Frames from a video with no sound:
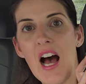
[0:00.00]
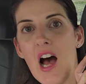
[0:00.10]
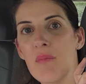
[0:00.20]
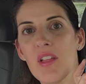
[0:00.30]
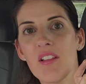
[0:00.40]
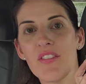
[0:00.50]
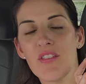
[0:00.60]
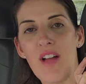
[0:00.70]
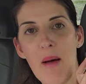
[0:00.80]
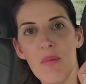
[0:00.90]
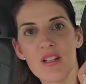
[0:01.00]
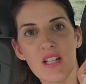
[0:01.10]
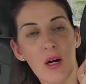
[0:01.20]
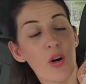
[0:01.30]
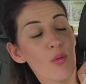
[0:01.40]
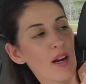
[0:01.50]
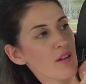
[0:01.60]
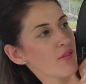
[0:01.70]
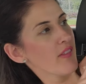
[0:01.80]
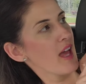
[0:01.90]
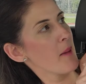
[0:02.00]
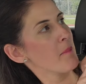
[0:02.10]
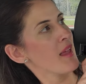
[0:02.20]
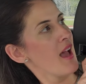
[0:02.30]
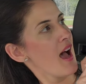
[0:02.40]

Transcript: The lift the flap books are great for them.